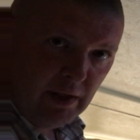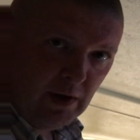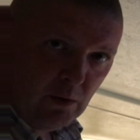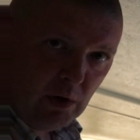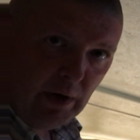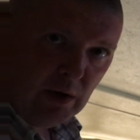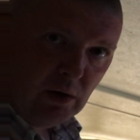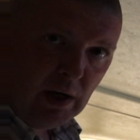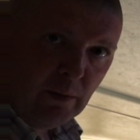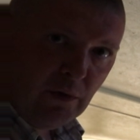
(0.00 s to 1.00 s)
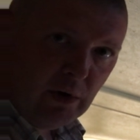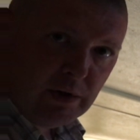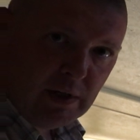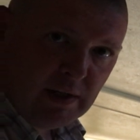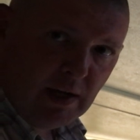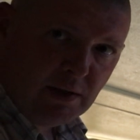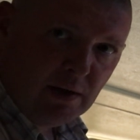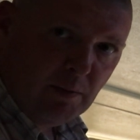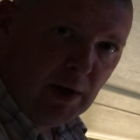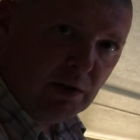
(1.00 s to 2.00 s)
I think we'll go ahead and hook it up first and test
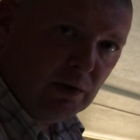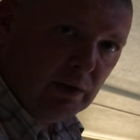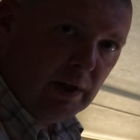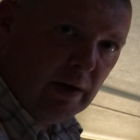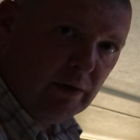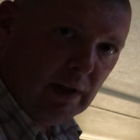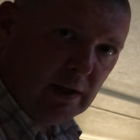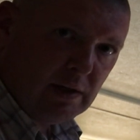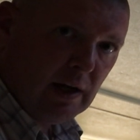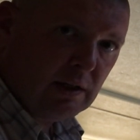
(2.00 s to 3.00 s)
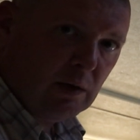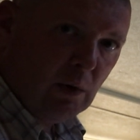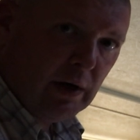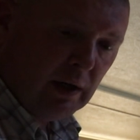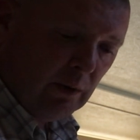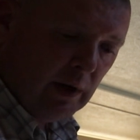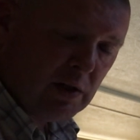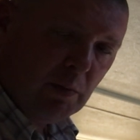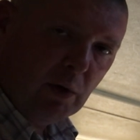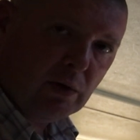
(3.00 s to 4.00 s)
it, make sure that everything is actually working the way
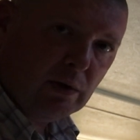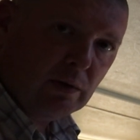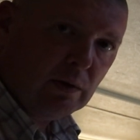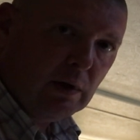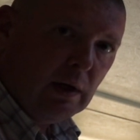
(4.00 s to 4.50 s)
it's supposed to